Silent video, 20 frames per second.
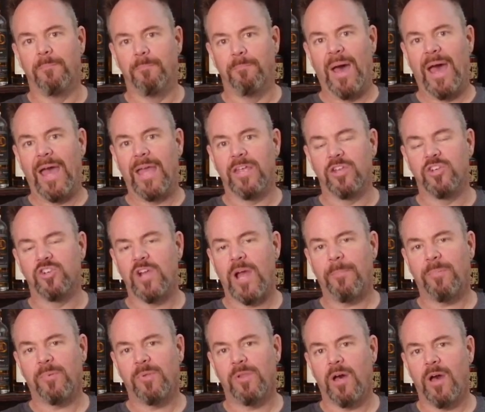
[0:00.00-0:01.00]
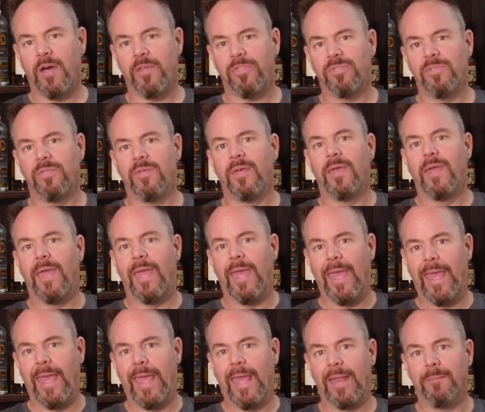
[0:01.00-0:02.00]
buy your drop cloth,
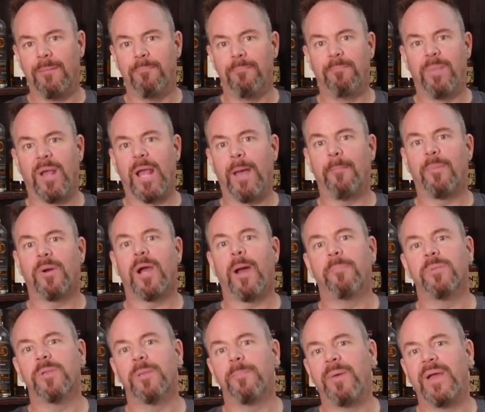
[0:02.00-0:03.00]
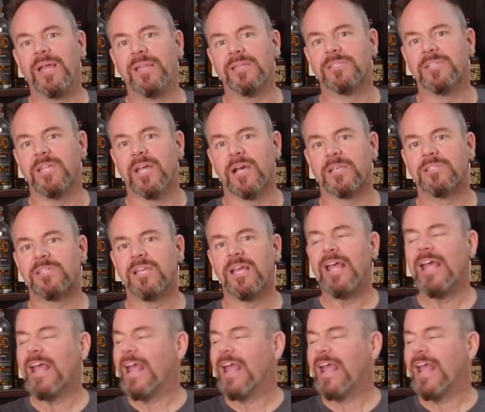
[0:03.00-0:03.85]
and pick up a couple of paint sticks.